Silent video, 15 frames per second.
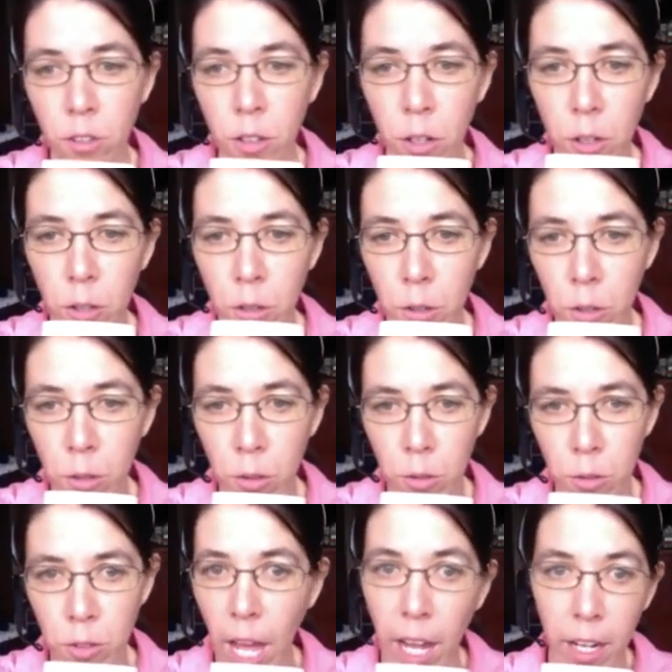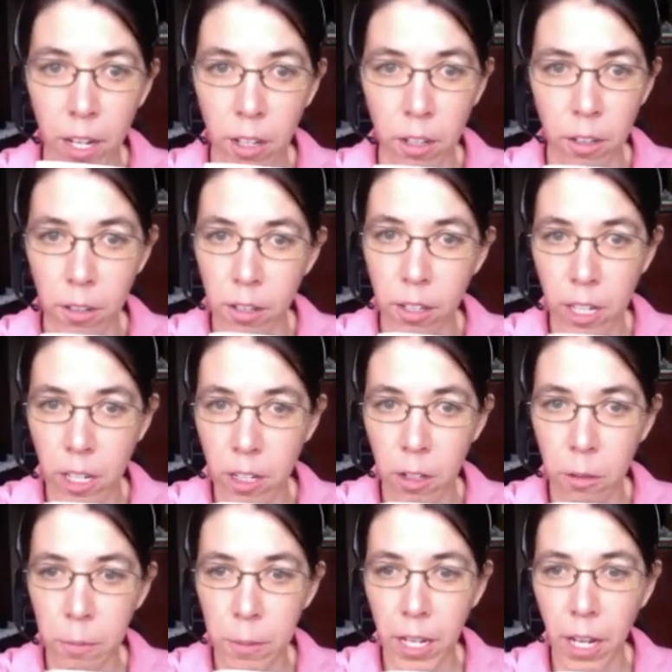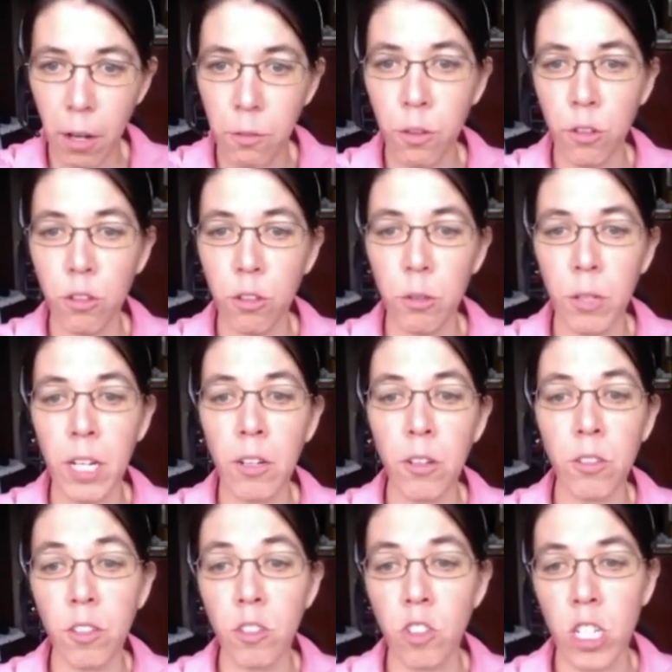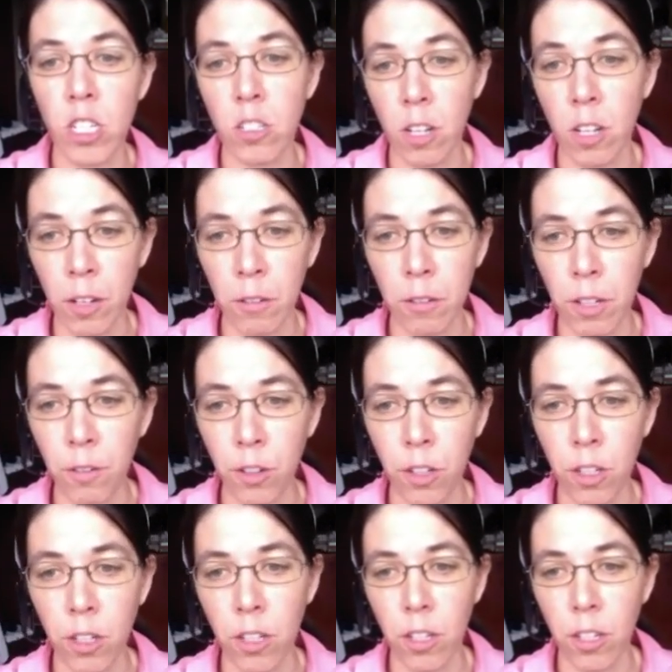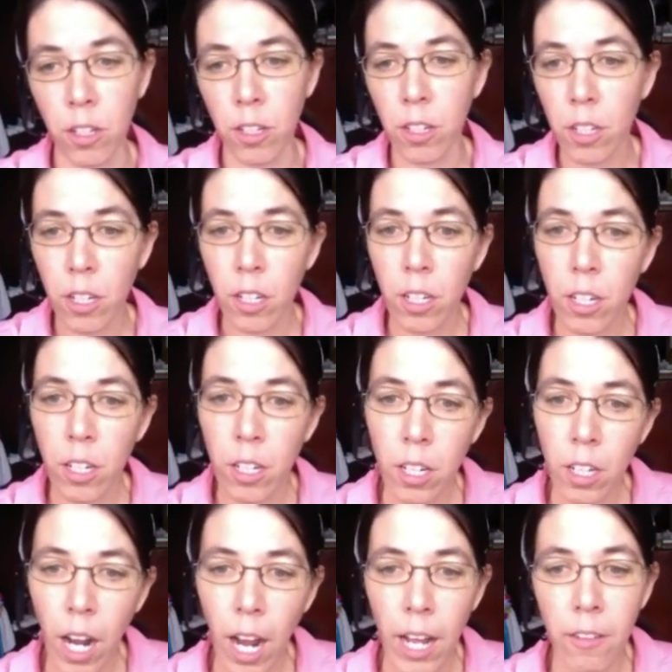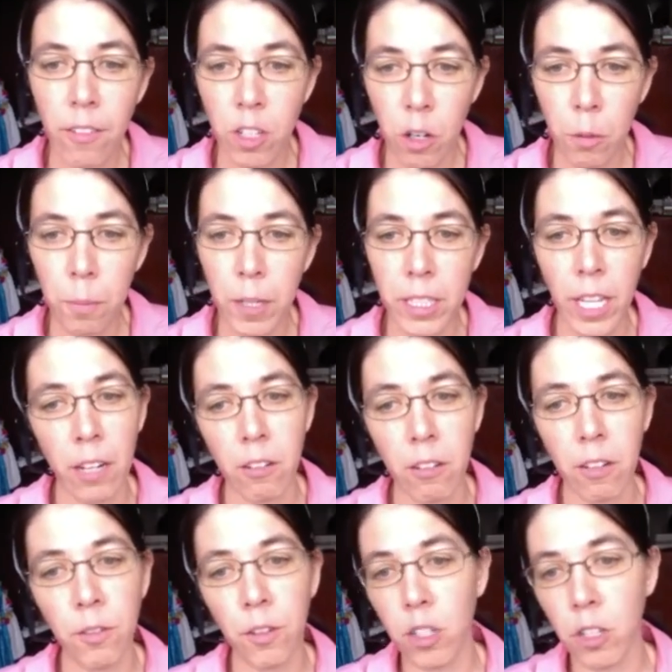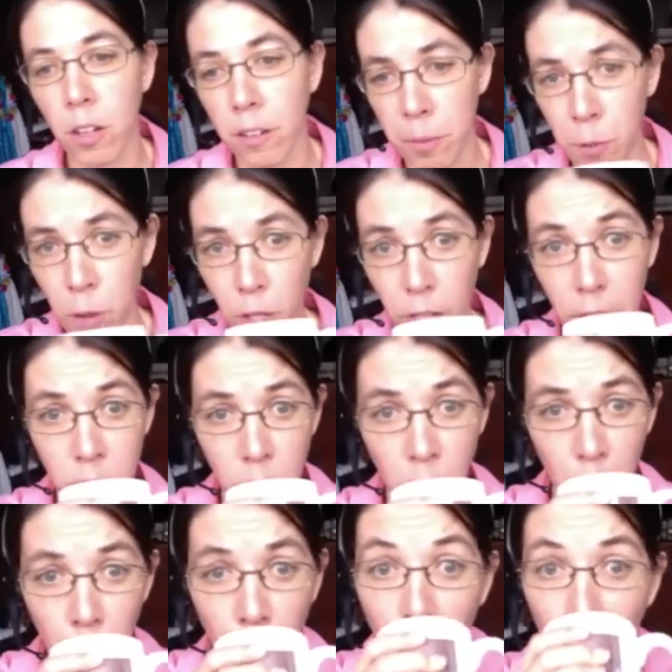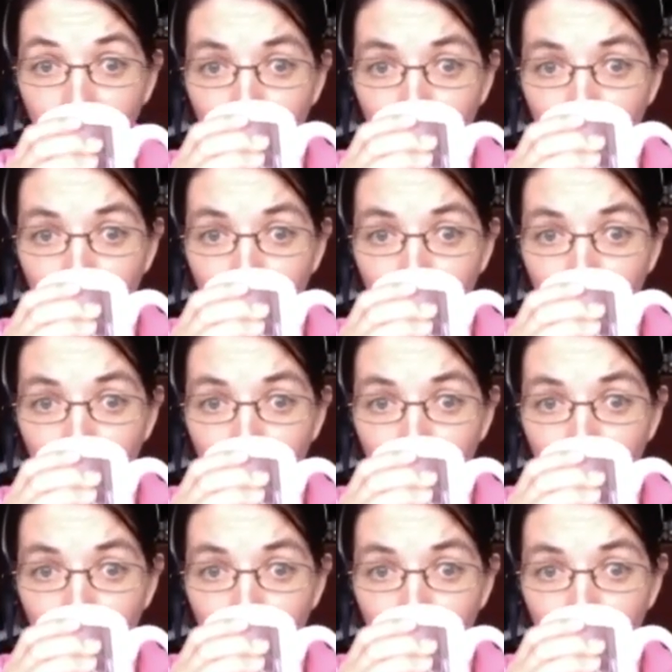So that could, be helpful. So Carol says she's going to refer. I have a notebook that I refer to every morning. So